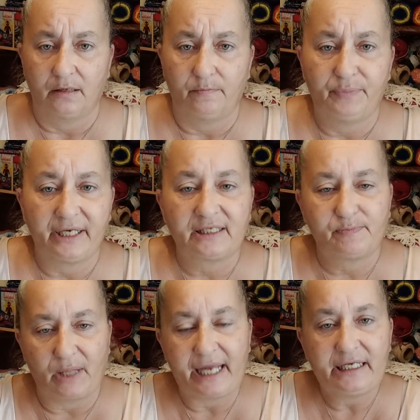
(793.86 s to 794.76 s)
But
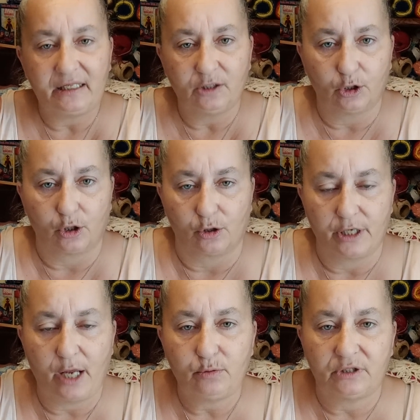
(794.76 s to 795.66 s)
explain in the little
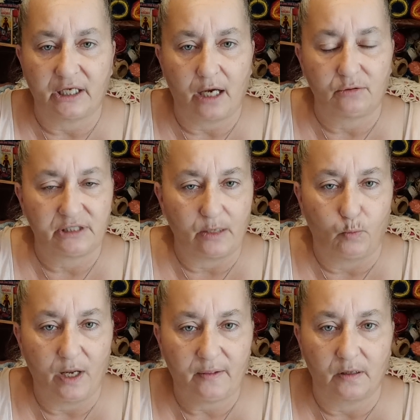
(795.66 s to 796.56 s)
note that goes in
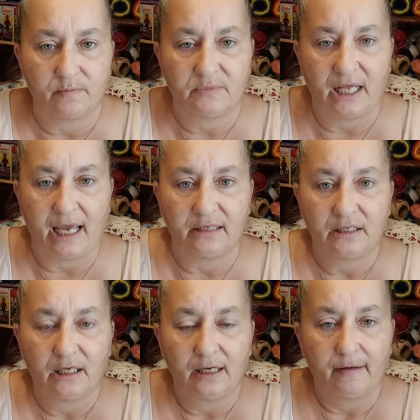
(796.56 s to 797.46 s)
with them that
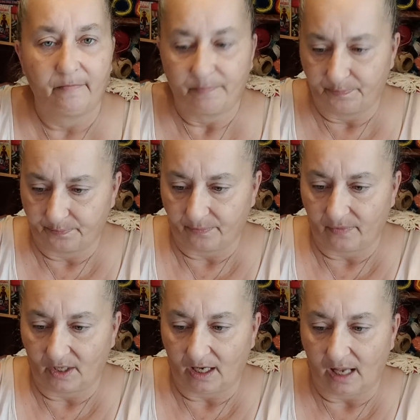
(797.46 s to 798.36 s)

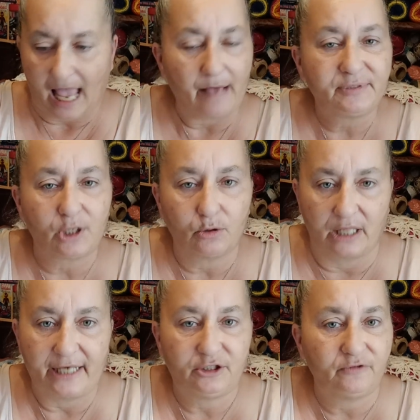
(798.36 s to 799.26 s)
I'm so
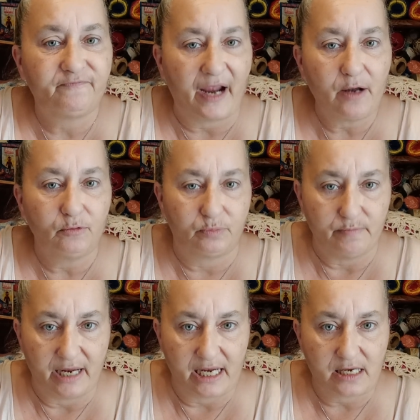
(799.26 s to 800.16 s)
glad you found
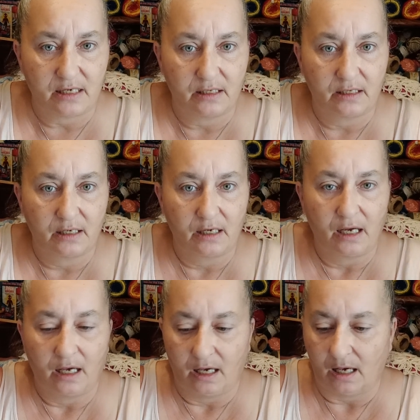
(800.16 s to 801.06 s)
me.
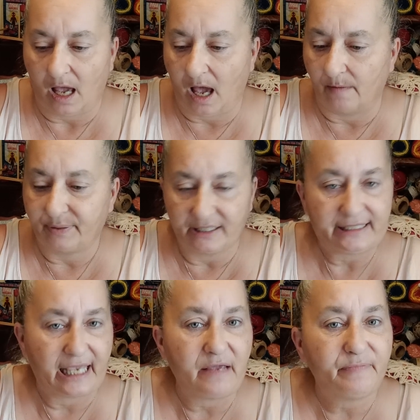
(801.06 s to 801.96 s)
Please
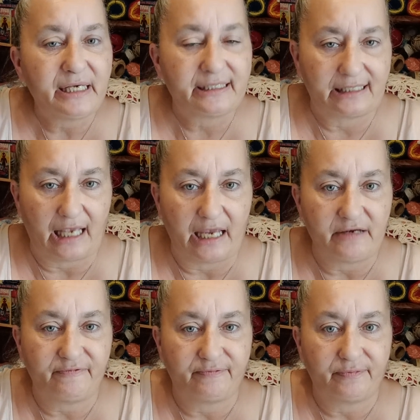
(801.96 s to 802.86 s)
keep me
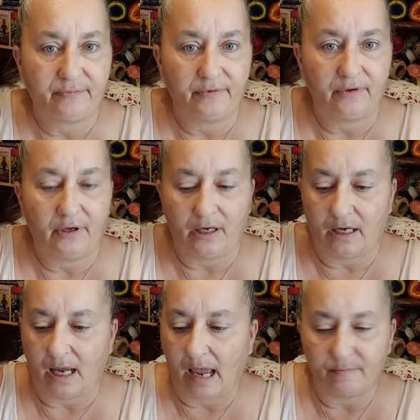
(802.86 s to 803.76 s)
safe.
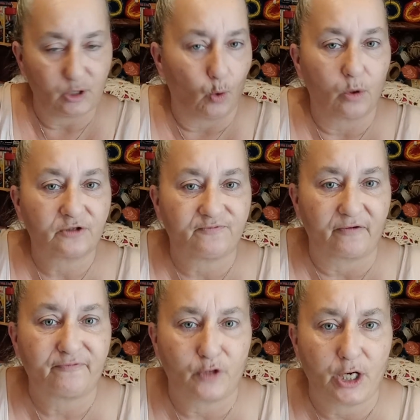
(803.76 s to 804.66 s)
I'm yours for
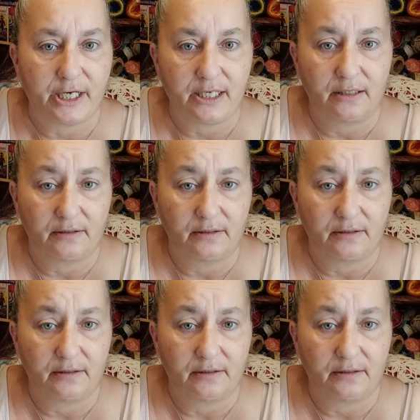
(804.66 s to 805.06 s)
free.